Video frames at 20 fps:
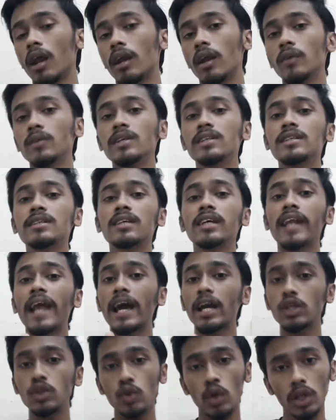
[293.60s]
Now this is an
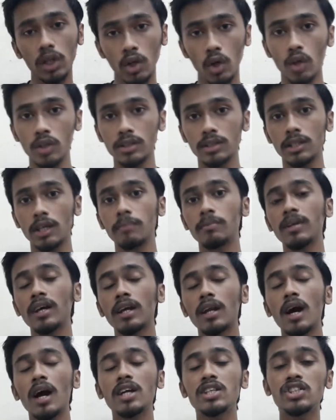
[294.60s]
actual concept.
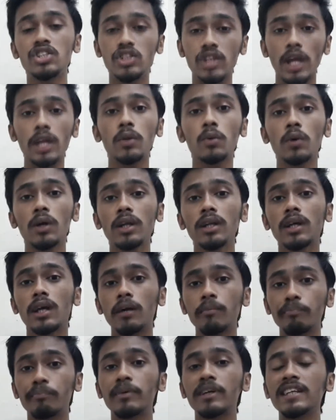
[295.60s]
There are genuine
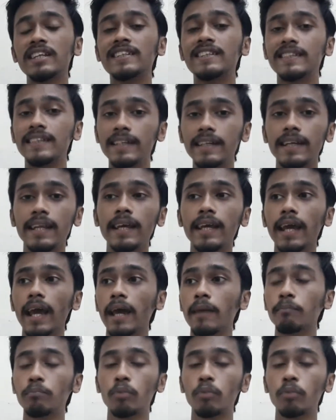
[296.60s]
companies sitting and